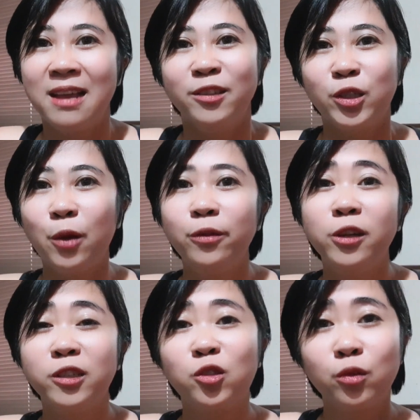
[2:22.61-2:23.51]
So
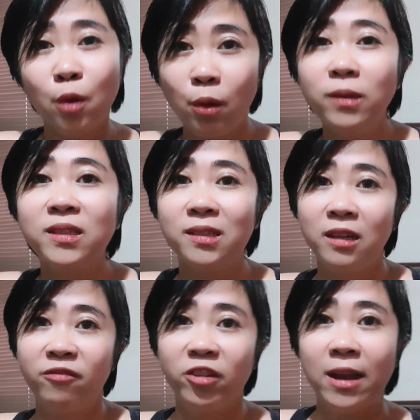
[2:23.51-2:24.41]
there's gold,
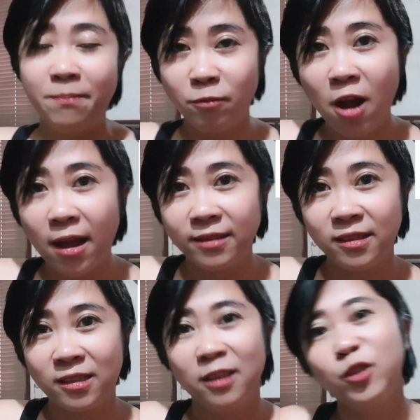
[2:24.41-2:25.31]
silver, and
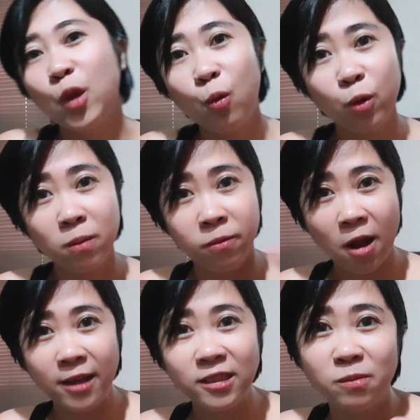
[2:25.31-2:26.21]
bronze. So we're
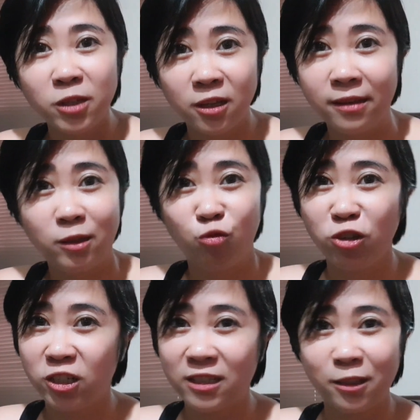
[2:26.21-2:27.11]
bronze because we're
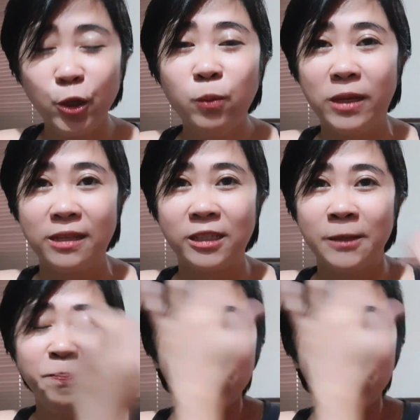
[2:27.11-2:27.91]
just newbies.